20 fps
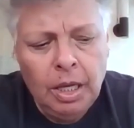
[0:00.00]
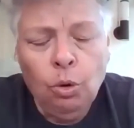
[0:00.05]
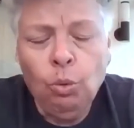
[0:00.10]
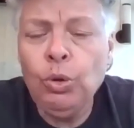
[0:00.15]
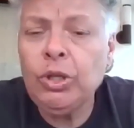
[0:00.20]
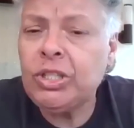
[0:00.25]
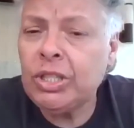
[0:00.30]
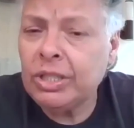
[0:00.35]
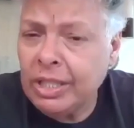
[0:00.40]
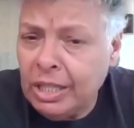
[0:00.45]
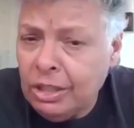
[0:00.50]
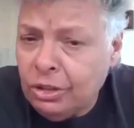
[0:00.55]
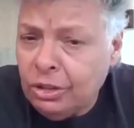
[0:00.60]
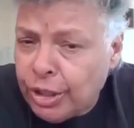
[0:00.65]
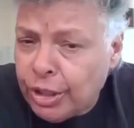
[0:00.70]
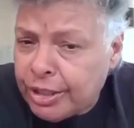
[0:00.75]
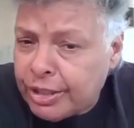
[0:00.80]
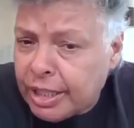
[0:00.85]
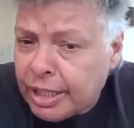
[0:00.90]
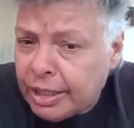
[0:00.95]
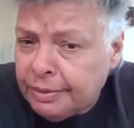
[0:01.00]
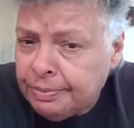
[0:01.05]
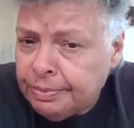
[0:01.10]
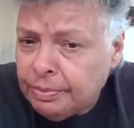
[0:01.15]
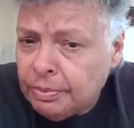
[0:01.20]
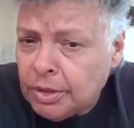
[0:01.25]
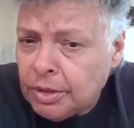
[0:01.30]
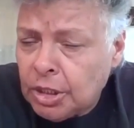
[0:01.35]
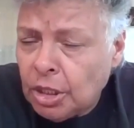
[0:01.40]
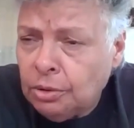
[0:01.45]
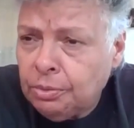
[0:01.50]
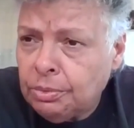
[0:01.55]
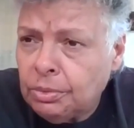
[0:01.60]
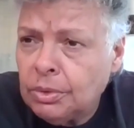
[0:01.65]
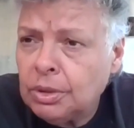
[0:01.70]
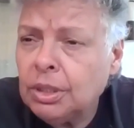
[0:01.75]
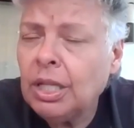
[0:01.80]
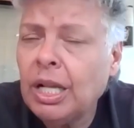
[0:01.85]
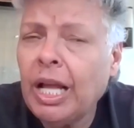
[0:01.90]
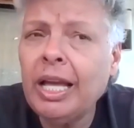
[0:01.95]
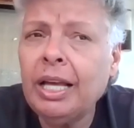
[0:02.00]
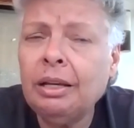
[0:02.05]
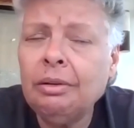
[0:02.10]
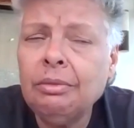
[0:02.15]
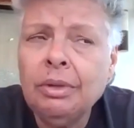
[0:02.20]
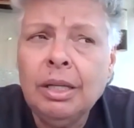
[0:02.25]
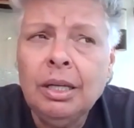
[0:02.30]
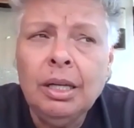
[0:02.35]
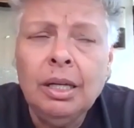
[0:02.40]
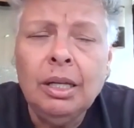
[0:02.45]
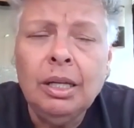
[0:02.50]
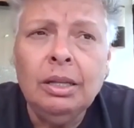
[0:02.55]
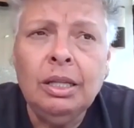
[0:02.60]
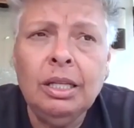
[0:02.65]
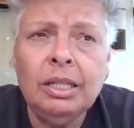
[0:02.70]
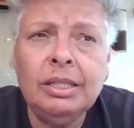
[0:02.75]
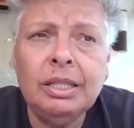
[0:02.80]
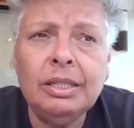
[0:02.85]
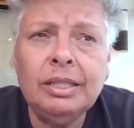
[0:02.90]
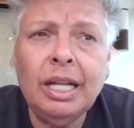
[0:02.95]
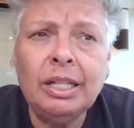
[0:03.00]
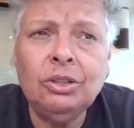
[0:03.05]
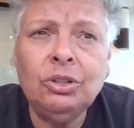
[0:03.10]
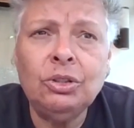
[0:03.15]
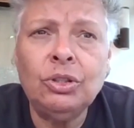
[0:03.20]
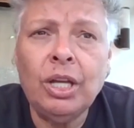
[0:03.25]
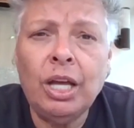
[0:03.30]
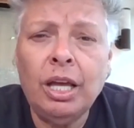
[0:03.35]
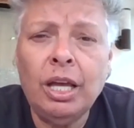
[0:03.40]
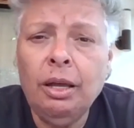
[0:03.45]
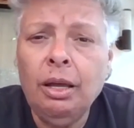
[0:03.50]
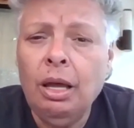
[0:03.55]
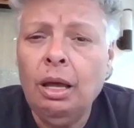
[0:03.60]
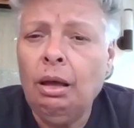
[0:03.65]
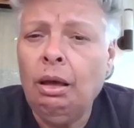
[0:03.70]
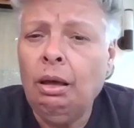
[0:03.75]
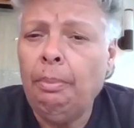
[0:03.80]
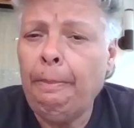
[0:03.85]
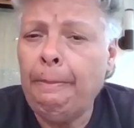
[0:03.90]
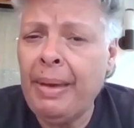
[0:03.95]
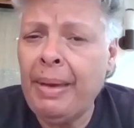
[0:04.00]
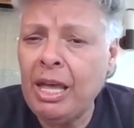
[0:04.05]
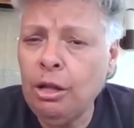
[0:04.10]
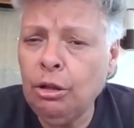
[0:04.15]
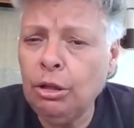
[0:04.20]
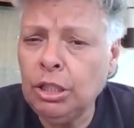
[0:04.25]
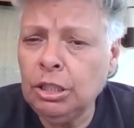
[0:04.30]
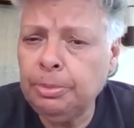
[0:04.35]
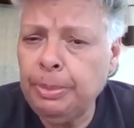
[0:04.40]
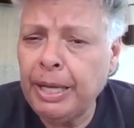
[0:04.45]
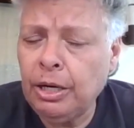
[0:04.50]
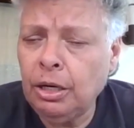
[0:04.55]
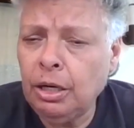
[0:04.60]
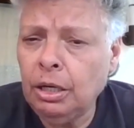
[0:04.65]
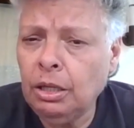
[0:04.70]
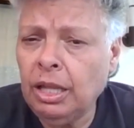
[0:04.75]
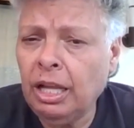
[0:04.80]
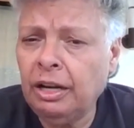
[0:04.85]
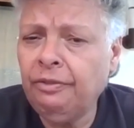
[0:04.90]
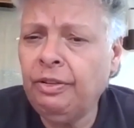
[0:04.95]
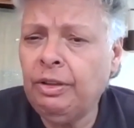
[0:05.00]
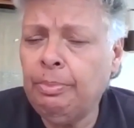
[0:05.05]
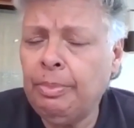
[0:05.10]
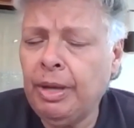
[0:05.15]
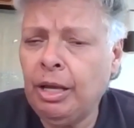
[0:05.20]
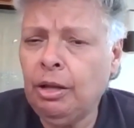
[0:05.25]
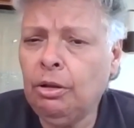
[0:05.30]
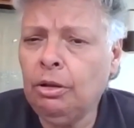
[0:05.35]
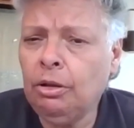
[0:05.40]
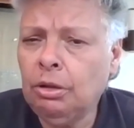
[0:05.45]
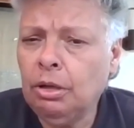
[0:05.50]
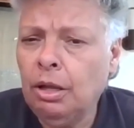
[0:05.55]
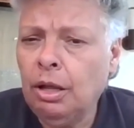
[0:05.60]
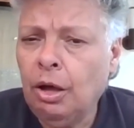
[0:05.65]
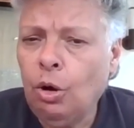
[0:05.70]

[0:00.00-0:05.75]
which is interesting. Like, this is not to say male is better than female.